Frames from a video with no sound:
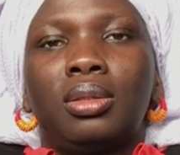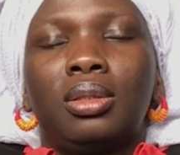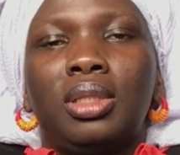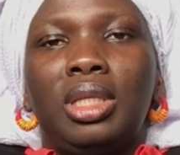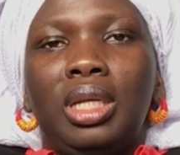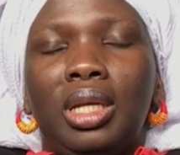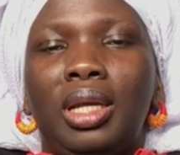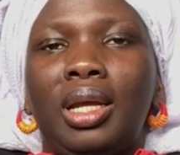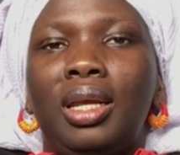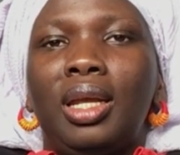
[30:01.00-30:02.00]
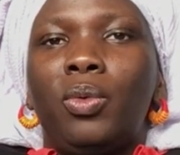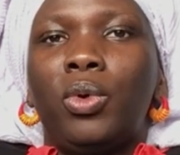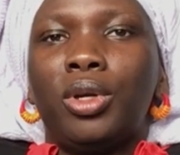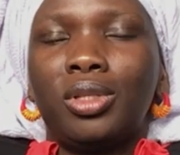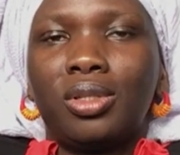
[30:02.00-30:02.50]
See, it can get
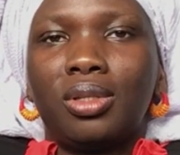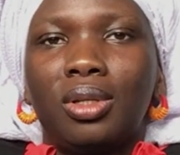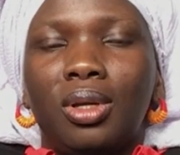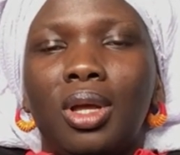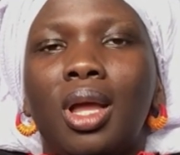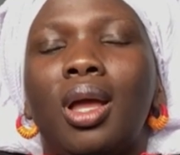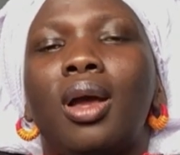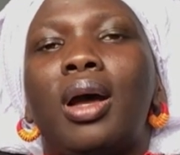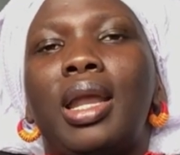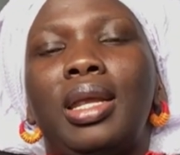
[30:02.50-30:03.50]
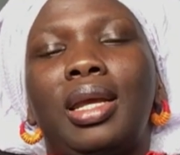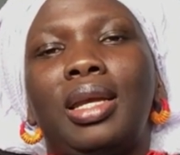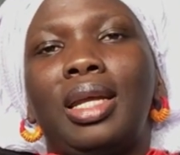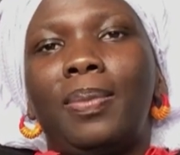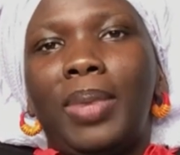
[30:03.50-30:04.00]
worse and it can
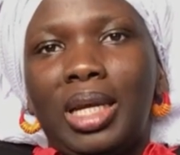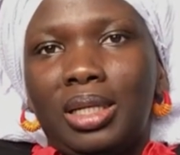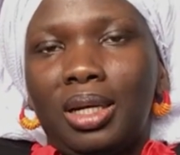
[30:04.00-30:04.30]
get better.